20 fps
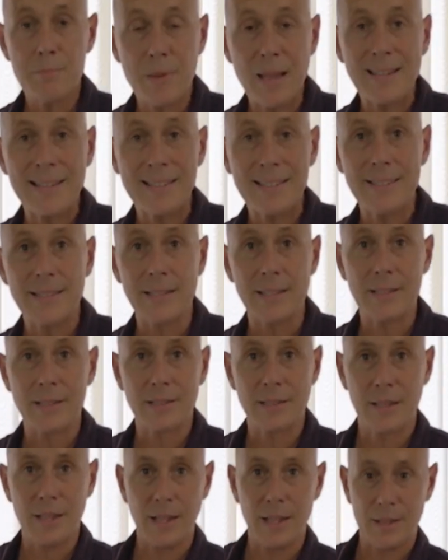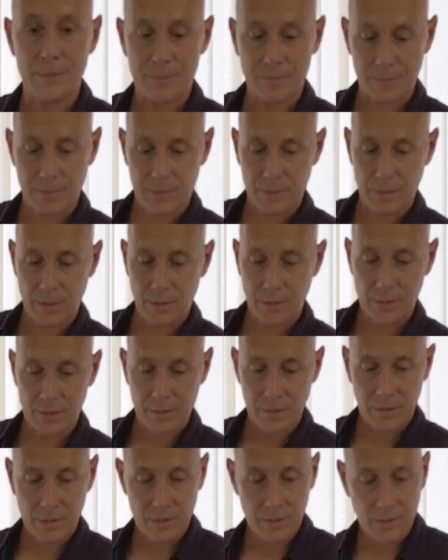bending there.
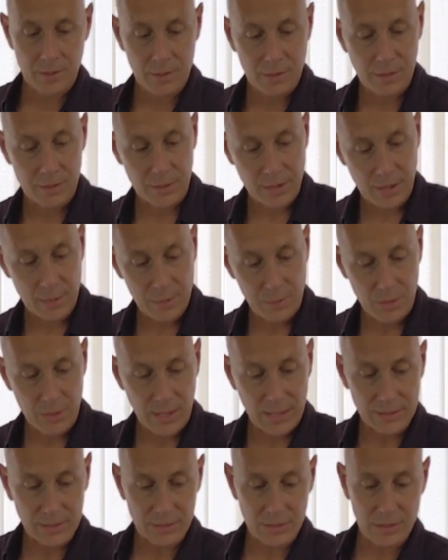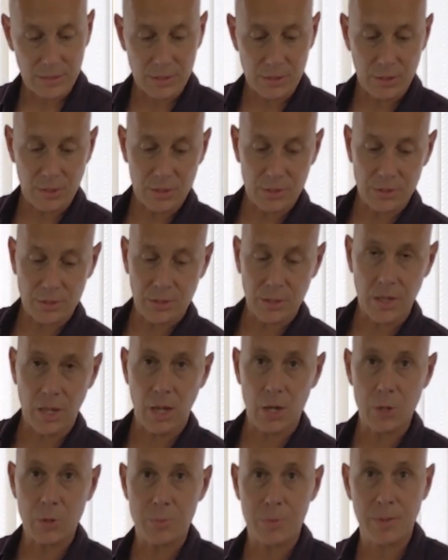Okay, and what that's going to do, it's going to
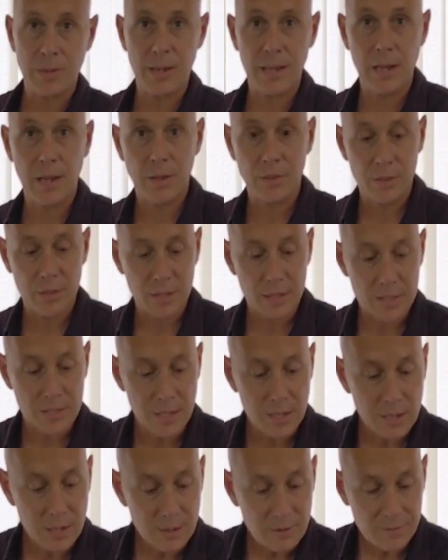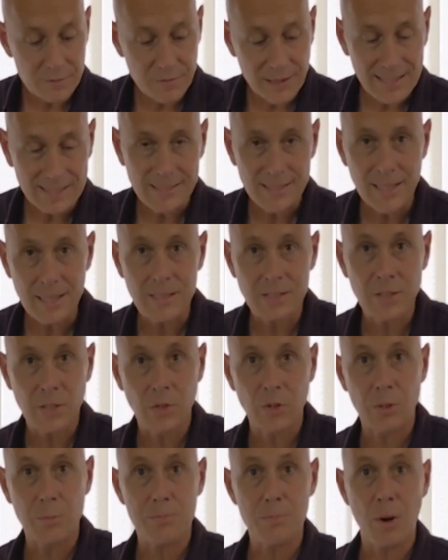open out the facets
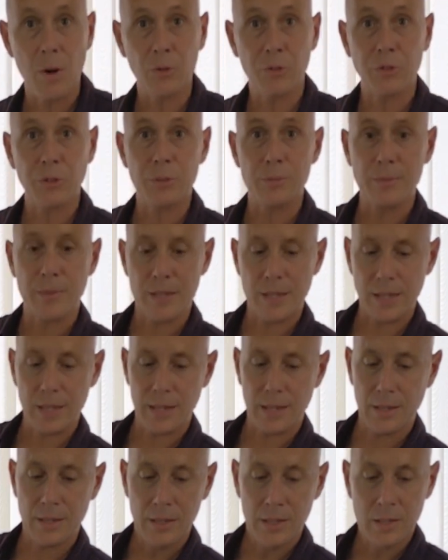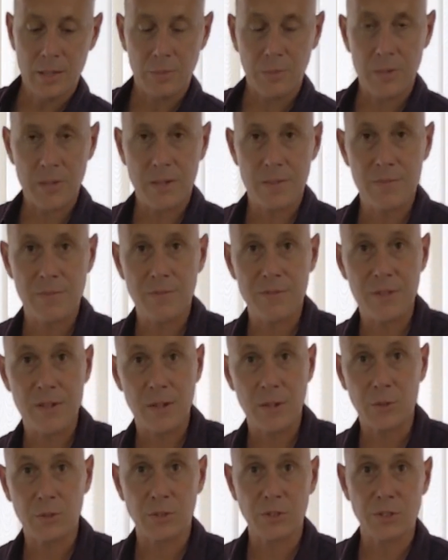on the bottom here. We can
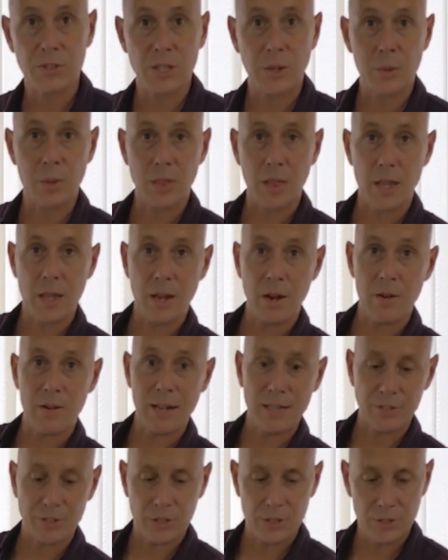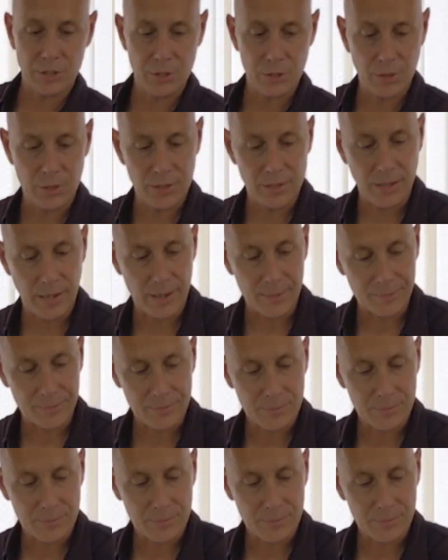feel to see whether they are actually doing that.